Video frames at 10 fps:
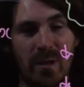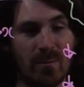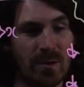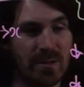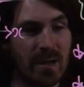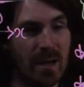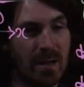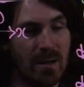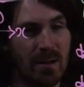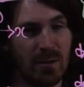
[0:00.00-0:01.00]
plus k,
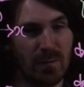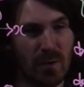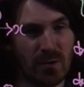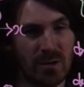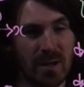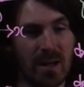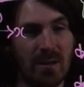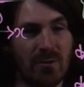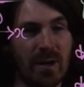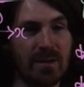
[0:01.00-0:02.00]
the function
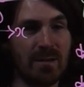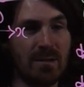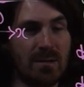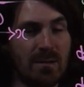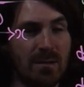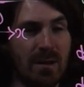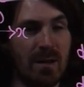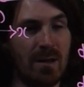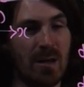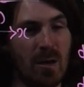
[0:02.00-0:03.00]
increases,
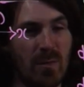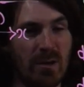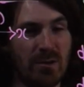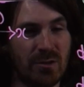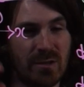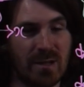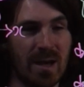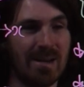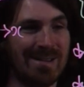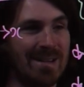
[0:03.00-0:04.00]
it means you're
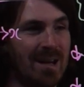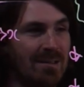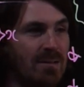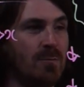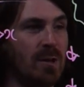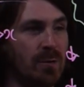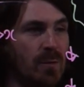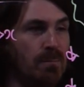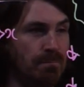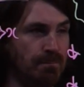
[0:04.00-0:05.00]
standing at the minimum.